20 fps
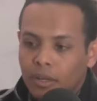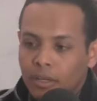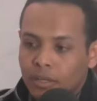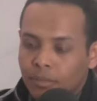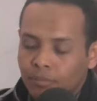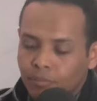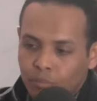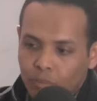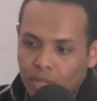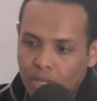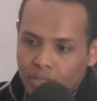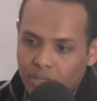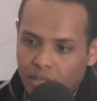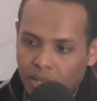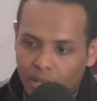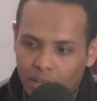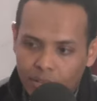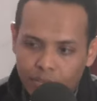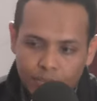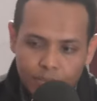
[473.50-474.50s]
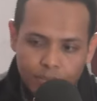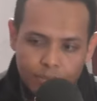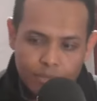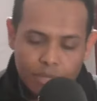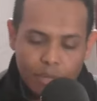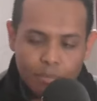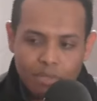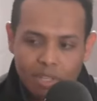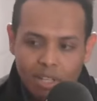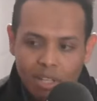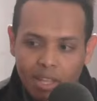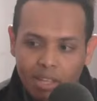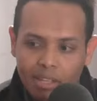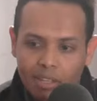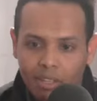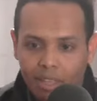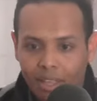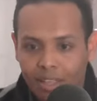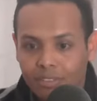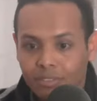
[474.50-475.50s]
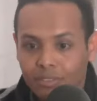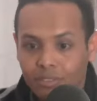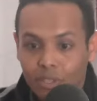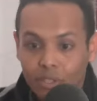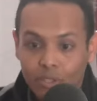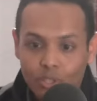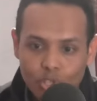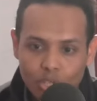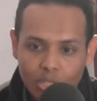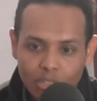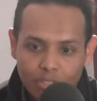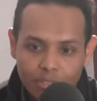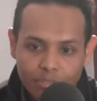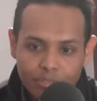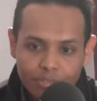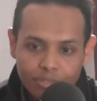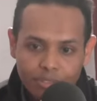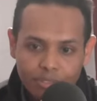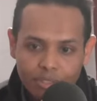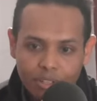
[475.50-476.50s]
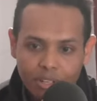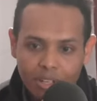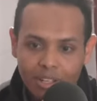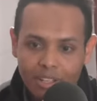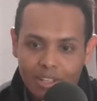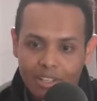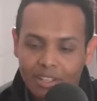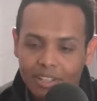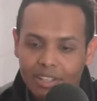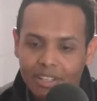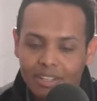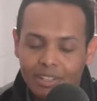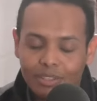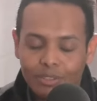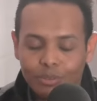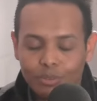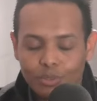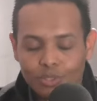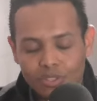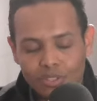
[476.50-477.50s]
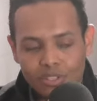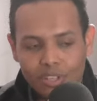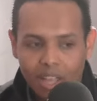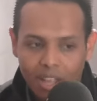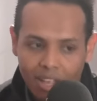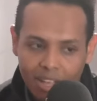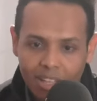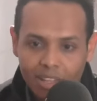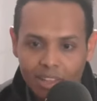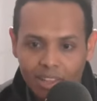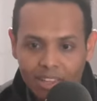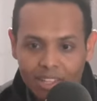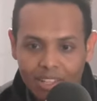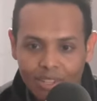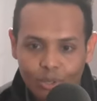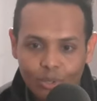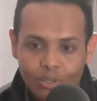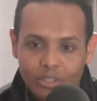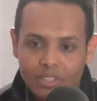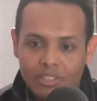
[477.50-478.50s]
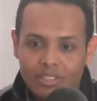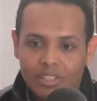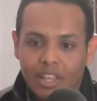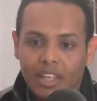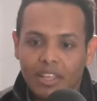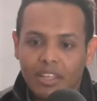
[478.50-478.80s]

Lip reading: Yes, I have something like an initiative, which I'll call it like